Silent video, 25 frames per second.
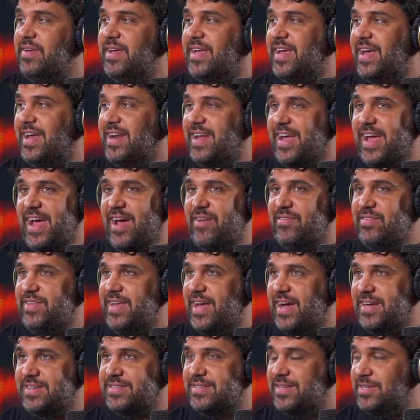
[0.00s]
We can have
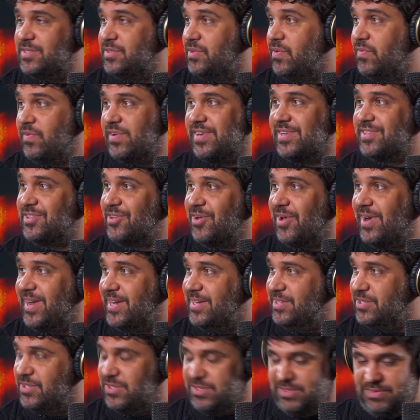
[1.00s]
the access to world
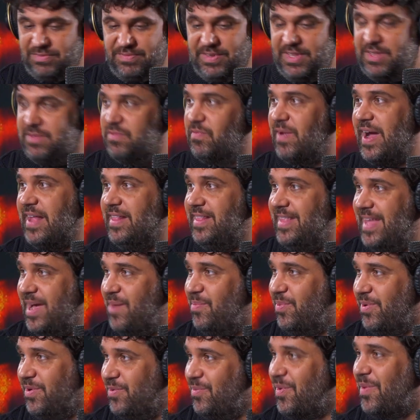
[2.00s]
knowledge with one
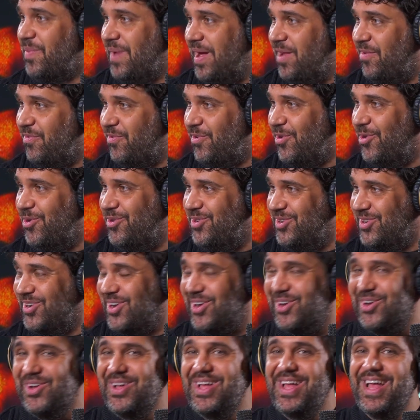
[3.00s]
tap on mobile
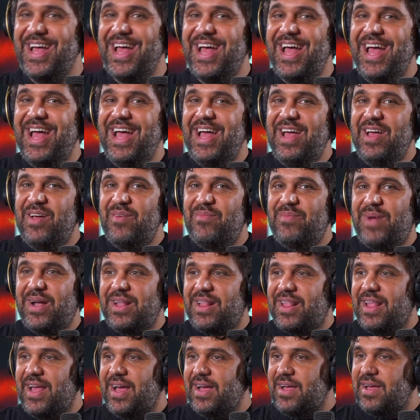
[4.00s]
phone,
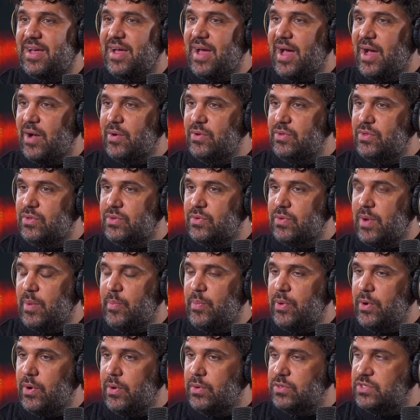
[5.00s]
But like how to
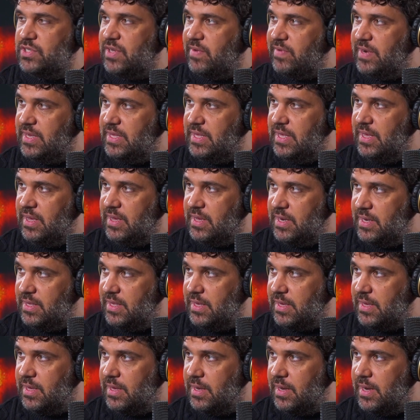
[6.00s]
approach everything
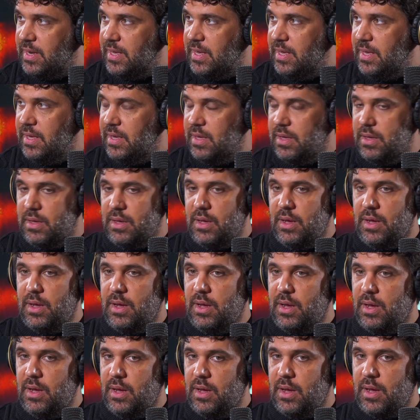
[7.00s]
critically,
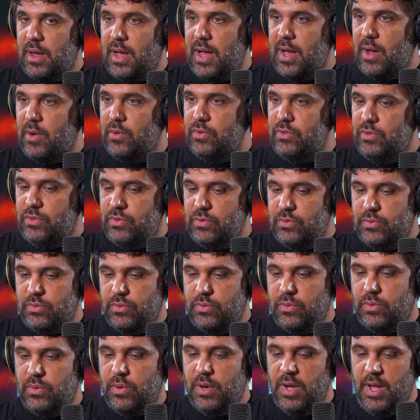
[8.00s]
how
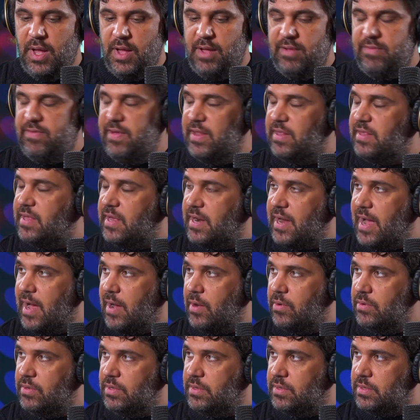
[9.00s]
to filter
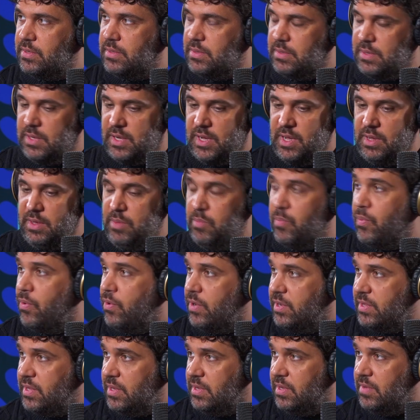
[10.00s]
out
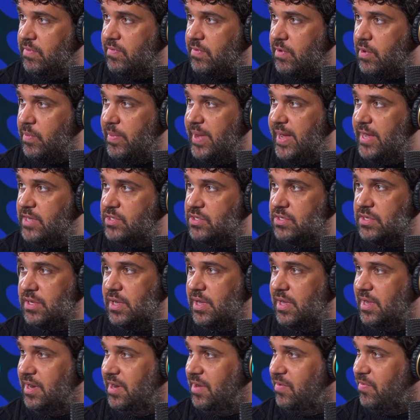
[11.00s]
important
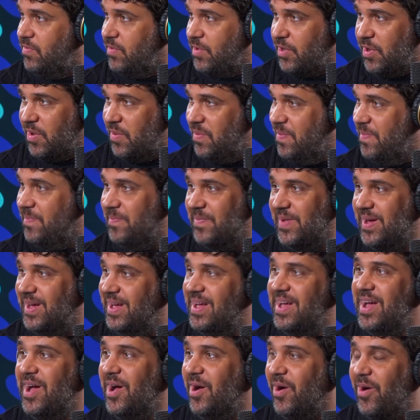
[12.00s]
information from
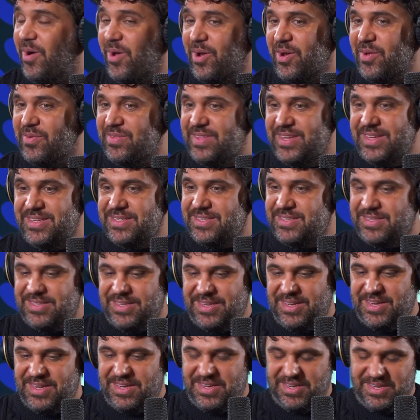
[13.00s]
all of this
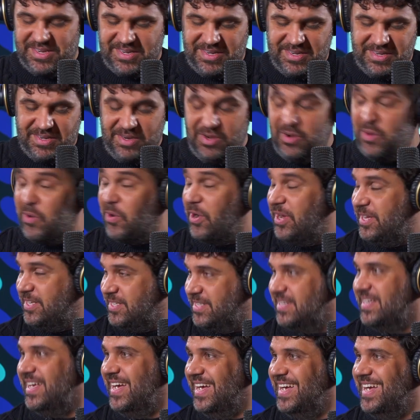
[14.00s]

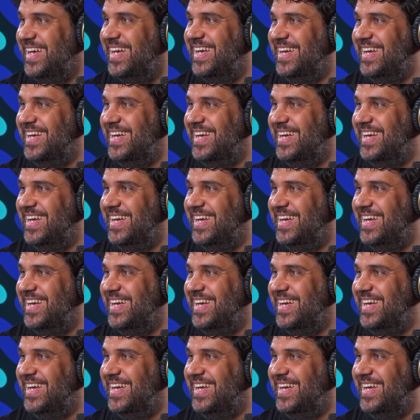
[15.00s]
noise.